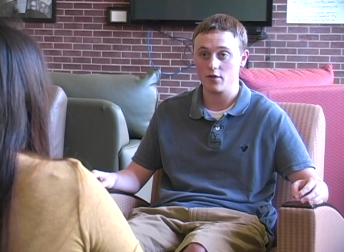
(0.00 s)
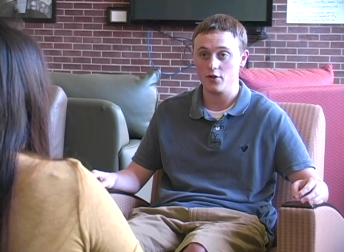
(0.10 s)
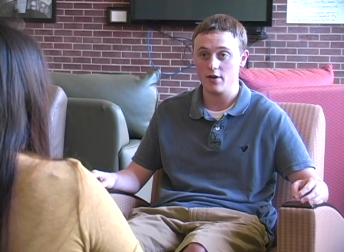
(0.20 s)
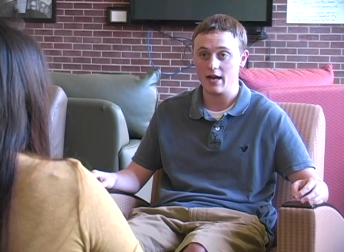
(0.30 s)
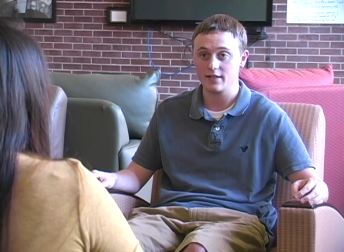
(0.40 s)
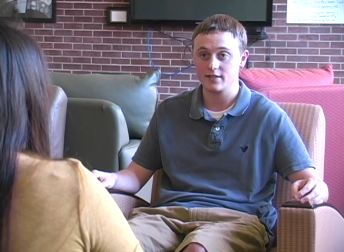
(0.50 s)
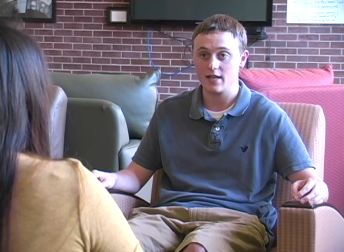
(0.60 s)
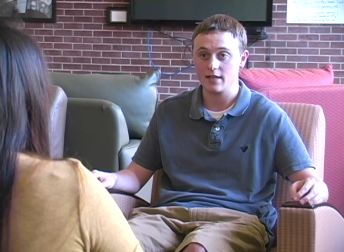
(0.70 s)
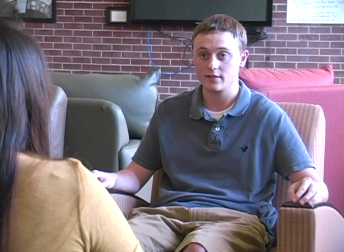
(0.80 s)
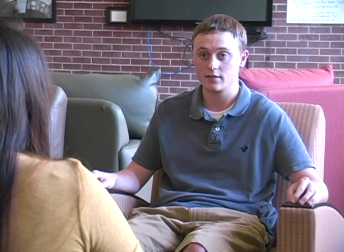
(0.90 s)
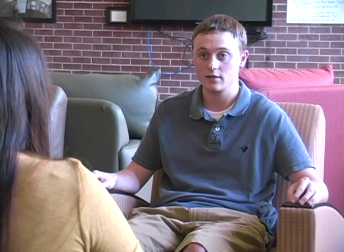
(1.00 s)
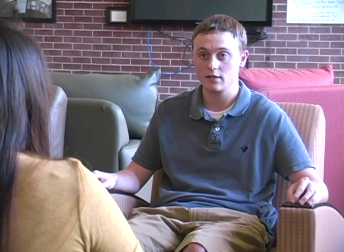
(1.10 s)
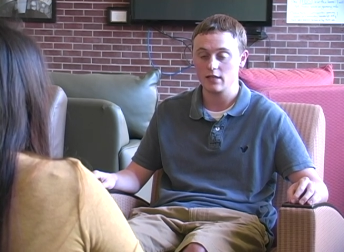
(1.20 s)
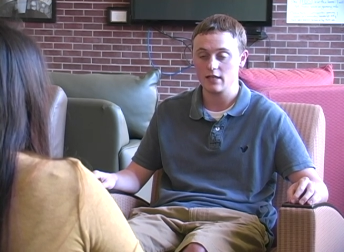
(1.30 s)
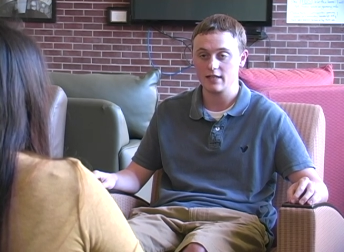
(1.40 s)
in the United States.
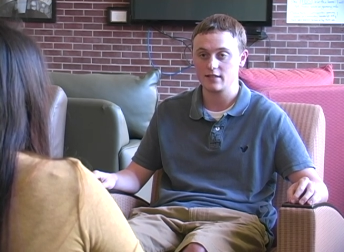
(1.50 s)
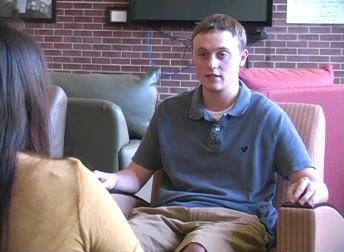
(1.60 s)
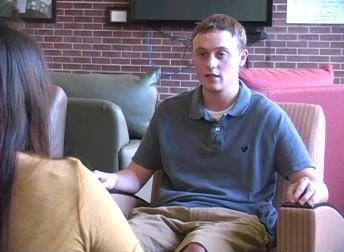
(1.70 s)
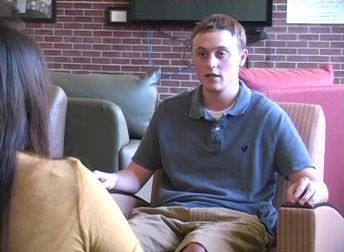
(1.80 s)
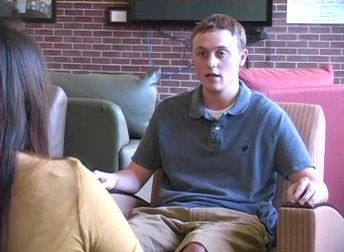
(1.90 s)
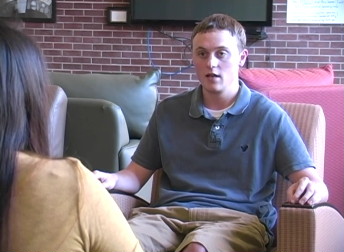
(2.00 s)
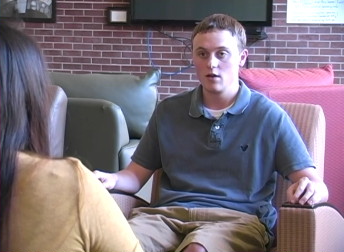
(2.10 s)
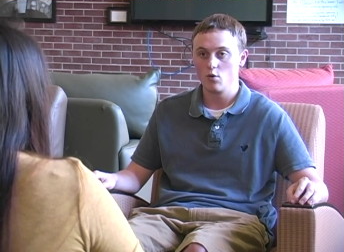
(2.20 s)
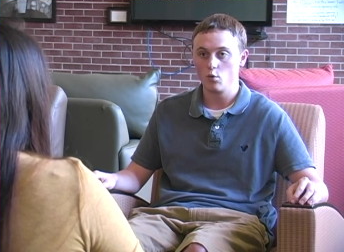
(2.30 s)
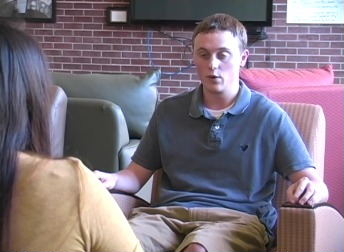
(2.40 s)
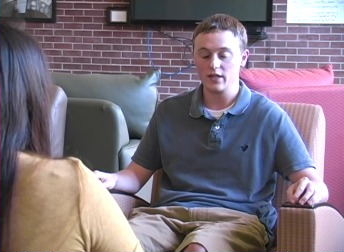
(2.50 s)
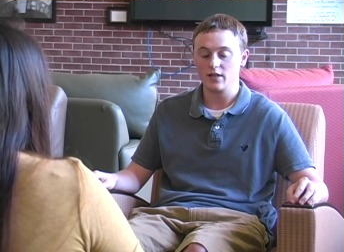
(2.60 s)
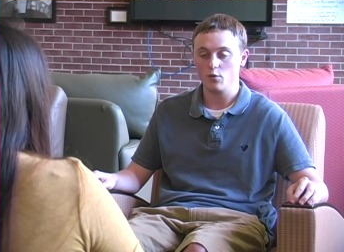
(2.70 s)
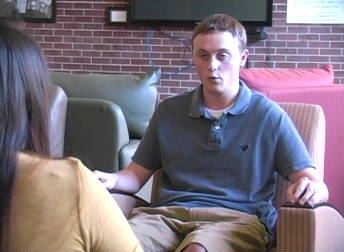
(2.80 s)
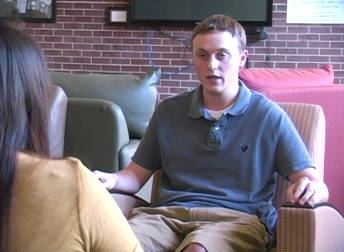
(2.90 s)
It's
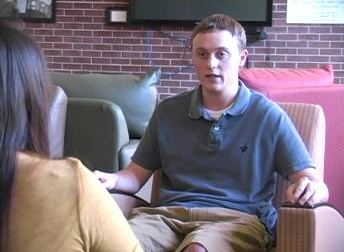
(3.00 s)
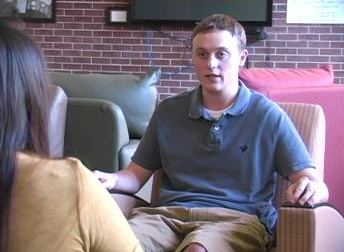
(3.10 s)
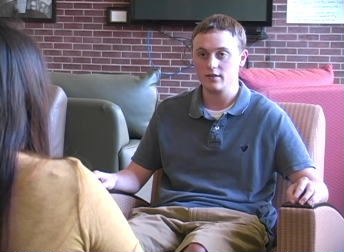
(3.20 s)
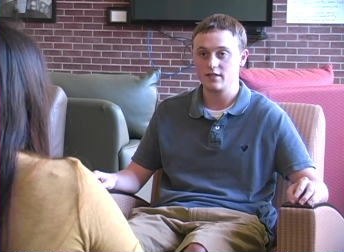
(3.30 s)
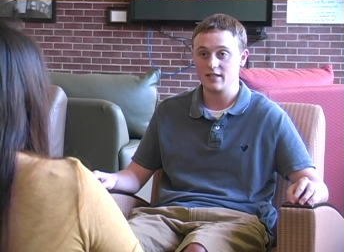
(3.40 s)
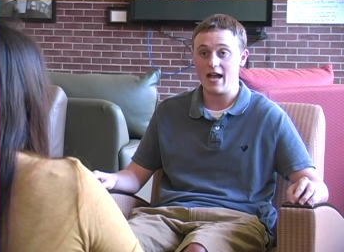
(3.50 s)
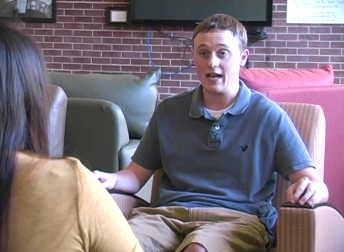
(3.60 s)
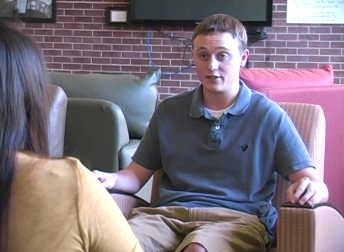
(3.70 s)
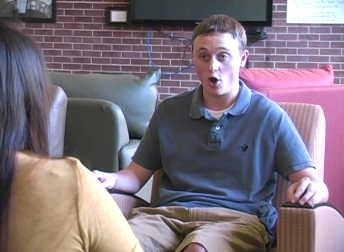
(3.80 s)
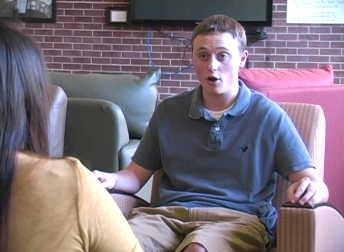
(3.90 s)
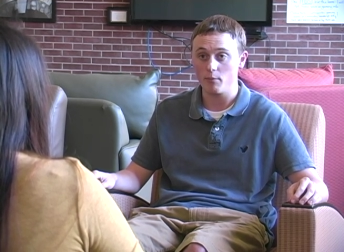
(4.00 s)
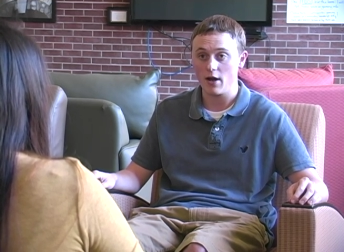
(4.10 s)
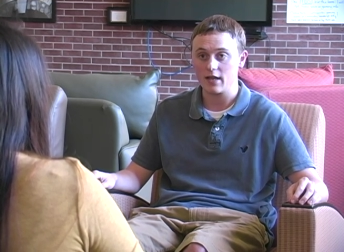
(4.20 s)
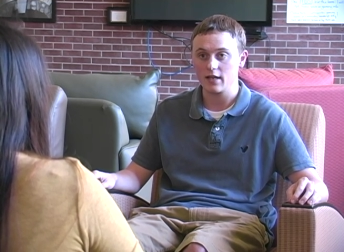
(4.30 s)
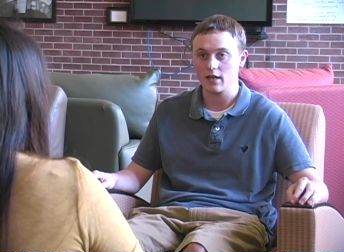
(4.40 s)
really, really sad. It's
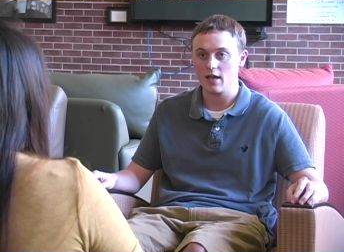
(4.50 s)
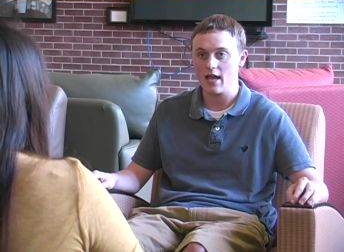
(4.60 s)
heartbreaking.